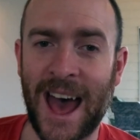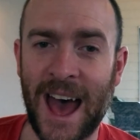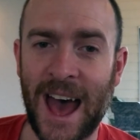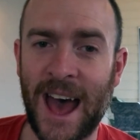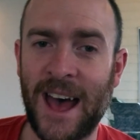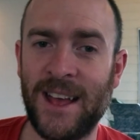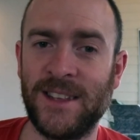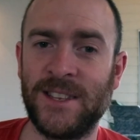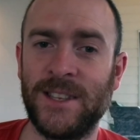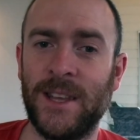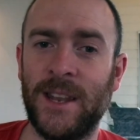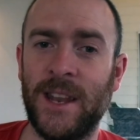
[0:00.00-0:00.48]

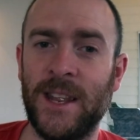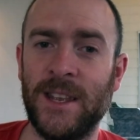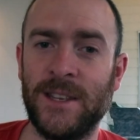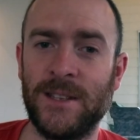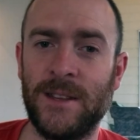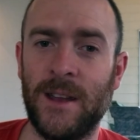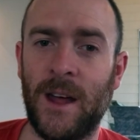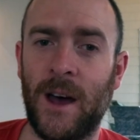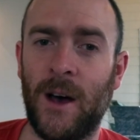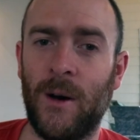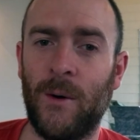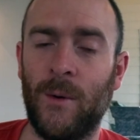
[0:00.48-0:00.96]
as it
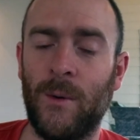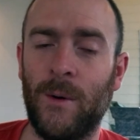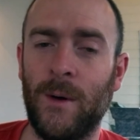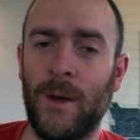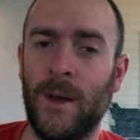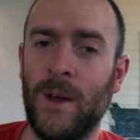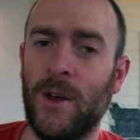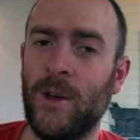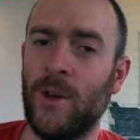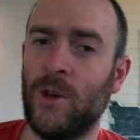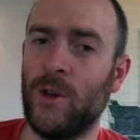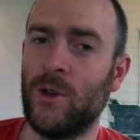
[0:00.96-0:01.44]
is now.
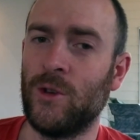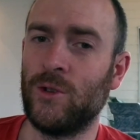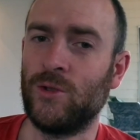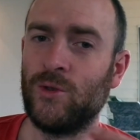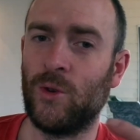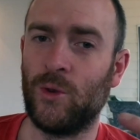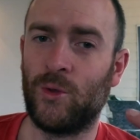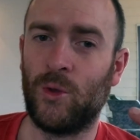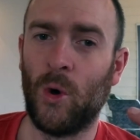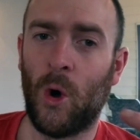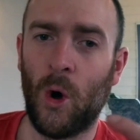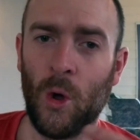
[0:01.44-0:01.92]

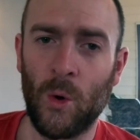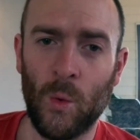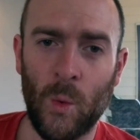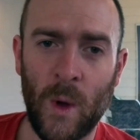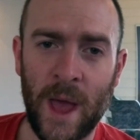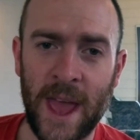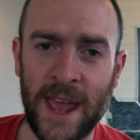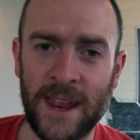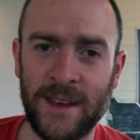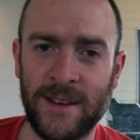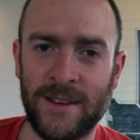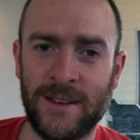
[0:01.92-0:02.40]
So don't
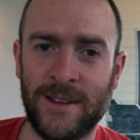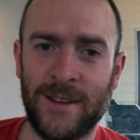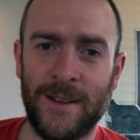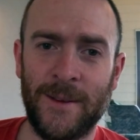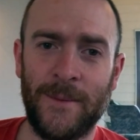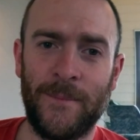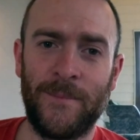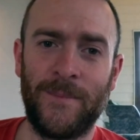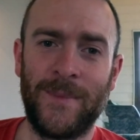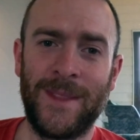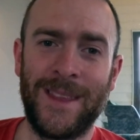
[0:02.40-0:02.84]
wait.